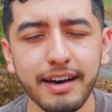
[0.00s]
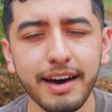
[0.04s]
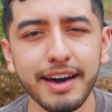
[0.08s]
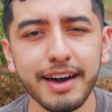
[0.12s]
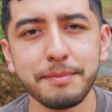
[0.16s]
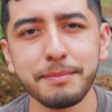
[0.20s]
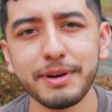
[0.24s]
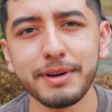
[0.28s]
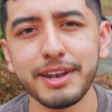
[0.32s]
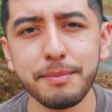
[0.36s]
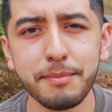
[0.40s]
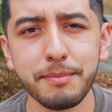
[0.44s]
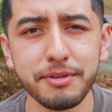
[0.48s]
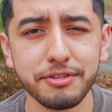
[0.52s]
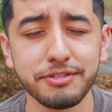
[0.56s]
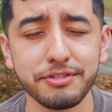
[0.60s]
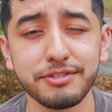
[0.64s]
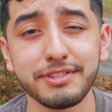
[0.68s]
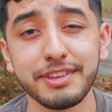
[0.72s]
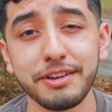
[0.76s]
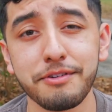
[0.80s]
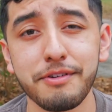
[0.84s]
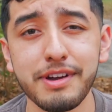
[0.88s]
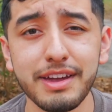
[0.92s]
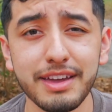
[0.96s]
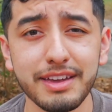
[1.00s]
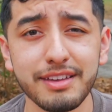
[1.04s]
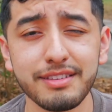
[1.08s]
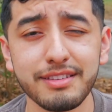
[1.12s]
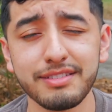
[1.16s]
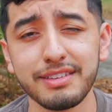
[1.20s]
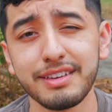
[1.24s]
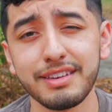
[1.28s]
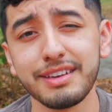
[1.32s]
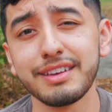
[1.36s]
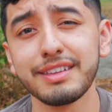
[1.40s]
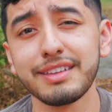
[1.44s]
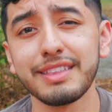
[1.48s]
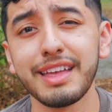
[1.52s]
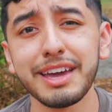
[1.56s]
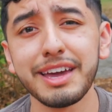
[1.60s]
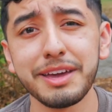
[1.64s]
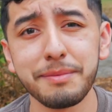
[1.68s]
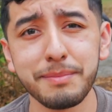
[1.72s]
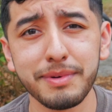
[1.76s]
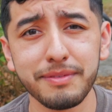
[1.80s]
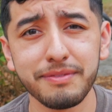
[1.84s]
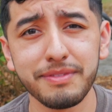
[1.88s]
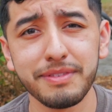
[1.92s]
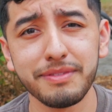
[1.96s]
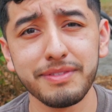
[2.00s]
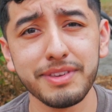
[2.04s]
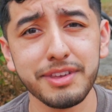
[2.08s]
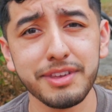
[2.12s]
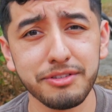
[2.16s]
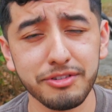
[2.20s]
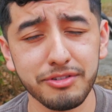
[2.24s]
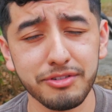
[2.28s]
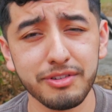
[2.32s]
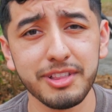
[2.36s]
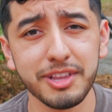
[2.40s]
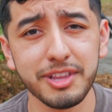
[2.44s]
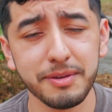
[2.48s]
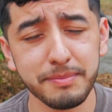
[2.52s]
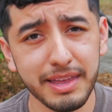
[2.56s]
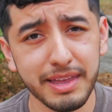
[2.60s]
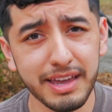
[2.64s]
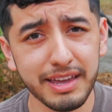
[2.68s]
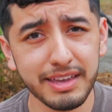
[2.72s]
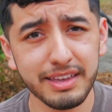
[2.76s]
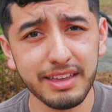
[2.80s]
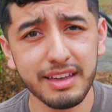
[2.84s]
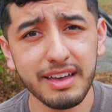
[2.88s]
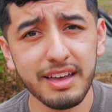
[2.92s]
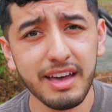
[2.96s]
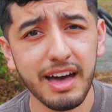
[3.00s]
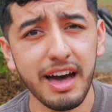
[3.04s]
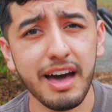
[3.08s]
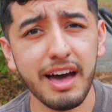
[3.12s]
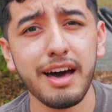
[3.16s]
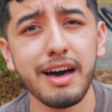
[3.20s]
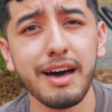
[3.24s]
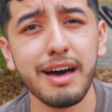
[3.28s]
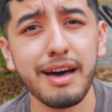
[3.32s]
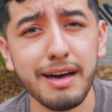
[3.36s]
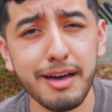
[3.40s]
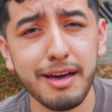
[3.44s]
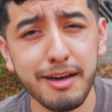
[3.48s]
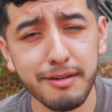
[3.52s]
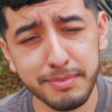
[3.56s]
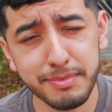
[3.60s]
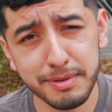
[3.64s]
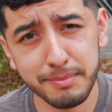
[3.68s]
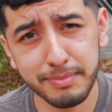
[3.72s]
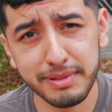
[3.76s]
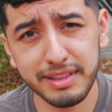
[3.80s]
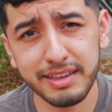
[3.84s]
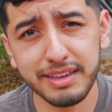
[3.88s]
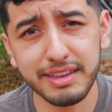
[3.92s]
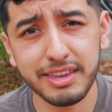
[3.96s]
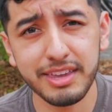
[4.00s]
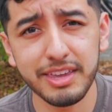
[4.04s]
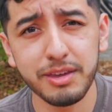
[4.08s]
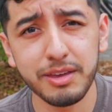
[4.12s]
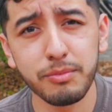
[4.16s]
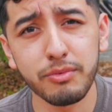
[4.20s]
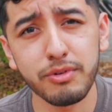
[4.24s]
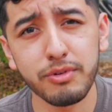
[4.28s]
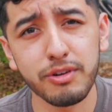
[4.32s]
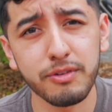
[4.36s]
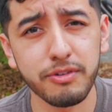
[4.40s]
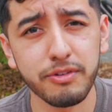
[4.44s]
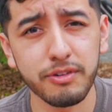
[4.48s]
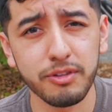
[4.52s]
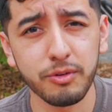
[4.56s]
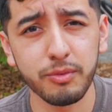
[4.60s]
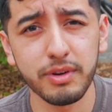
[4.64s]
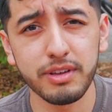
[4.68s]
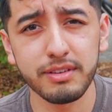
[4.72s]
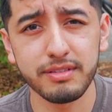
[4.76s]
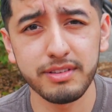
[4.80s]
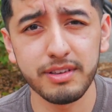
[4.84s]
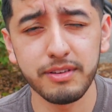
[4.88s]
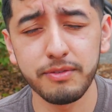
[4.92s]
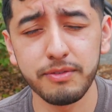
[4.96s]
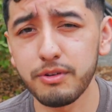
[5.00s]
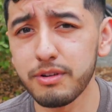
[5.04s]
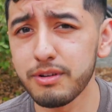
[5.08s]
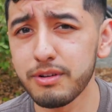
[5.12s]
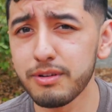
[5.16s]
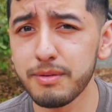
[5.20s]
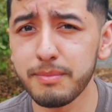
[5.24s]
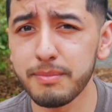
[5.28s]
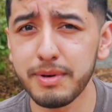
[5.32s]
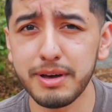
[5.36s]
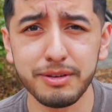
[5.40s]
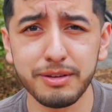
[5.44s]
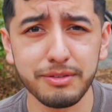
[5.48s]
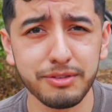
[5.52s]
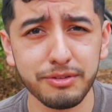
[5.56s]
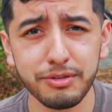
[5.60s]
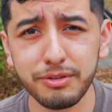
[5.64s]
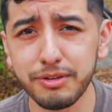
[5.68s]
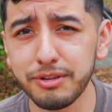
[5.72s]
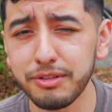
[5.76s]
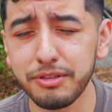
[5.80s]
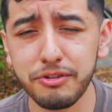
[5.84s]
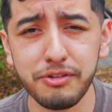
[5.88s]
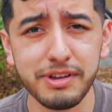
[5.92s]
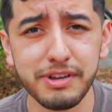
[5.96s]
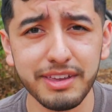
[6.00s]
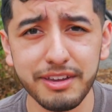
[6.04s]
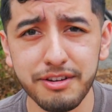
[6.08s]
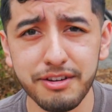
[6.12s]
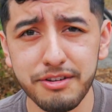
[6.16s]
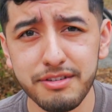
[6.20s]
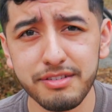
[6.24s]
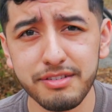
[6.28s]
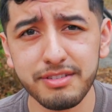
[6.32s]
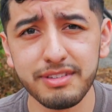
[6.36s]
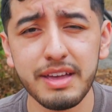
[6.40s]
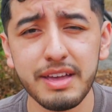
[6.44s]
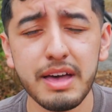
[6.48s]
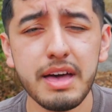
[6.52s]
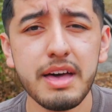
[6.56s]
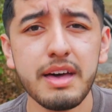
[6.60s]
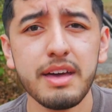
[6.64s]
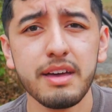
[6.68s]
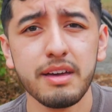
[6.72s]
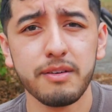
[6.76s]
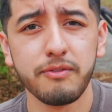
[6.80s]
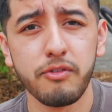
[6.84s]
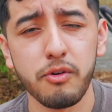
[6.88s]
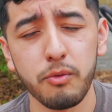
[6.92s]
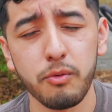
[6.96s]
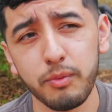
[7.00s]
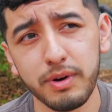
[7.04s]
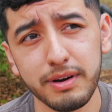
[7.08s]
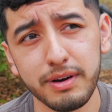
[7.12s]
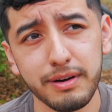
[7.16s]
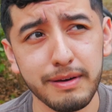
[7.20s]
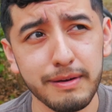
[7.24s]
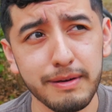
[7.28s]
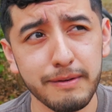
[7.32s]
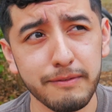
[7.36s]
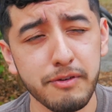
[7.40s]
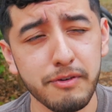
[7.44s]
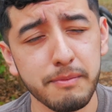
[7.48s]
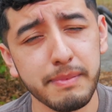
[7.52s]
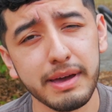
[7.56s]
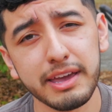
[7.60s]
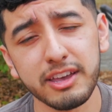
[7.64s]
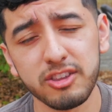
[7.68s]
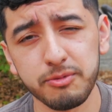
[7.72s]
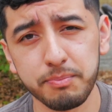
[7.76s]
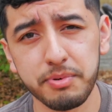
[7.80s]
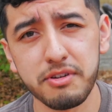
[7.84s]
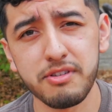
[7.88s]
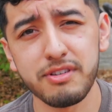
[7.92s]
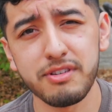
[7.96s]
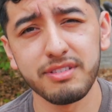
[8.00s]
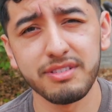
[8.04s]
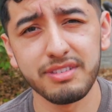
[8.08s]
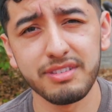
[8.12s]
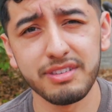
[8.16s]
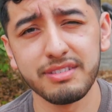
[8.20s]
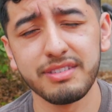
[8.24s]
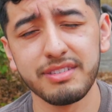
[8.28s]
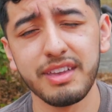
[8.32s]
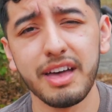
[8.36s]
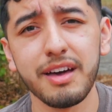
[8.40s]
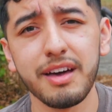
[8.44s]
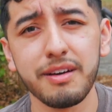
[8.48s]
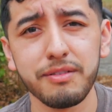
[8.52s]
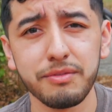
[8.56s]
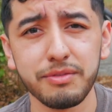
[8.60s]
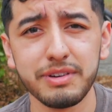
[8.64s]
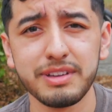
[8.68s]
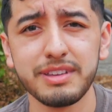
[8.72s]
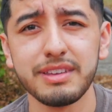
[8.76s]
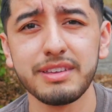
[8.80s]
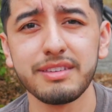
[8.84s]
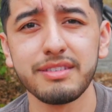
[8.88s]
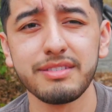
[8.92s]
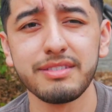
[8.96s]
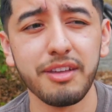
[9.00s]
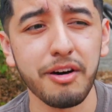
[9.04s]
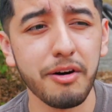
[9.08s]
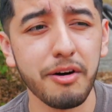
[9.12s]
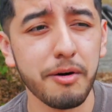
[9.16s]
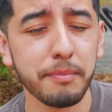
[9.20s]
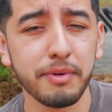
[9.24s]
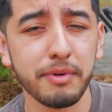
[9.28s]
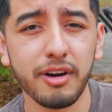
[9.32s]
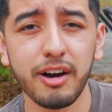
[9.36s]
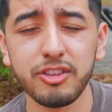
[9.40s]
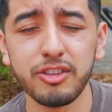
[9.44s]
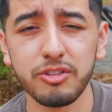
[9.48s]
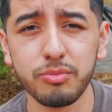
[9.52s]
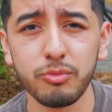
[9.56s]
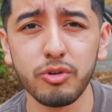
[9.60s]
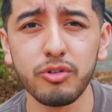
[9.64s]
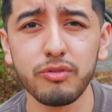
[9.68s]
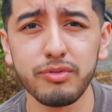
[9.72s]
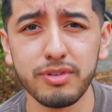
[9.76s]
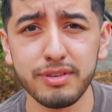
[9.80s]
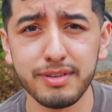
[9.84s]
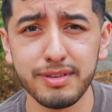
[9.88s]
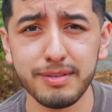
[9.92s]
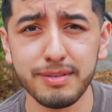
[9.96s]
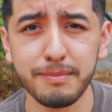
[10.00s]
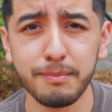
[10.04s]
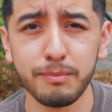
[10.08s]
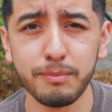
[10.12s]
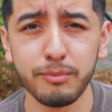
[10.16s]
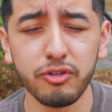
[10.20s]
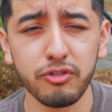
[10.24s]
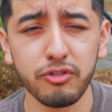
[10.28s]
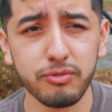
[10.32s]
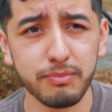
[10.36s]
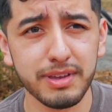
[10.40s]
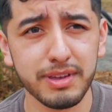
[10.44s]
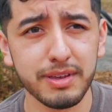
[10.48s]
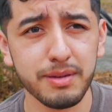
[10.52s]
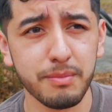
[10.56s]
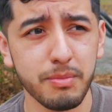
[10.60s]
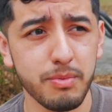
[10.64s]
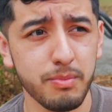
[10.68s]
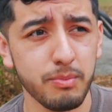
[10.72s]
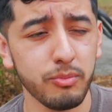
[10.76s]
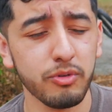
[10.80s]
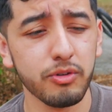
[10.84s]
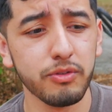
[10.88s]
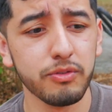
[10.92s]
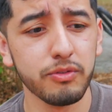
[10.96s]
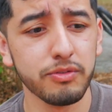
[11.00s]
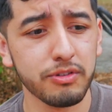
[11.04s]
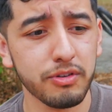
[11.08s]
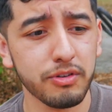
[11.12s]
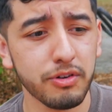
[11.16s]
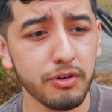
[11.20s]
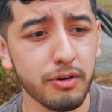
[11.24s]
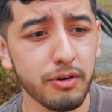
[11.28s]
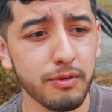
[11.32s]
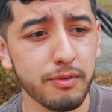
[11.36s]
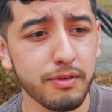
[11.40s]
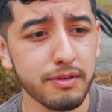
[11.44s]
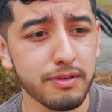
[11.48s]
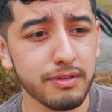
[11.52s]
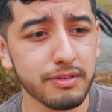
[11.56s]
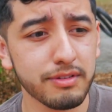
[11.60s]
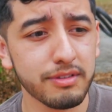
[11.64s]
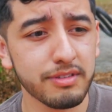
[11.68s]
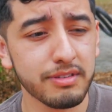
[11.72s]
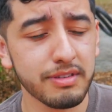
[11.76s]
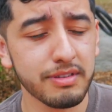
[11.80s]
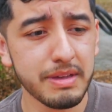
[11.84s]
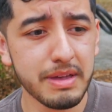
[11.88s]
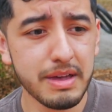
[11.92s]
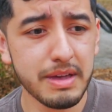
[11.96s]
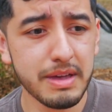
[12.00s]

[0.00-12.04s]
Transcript: My name is Jose Reyes and I am a VSU alumni. I have been playing keyboard for the Wesley for about 2 to 3 years. From my experiences, I have witnessed God's movement move towards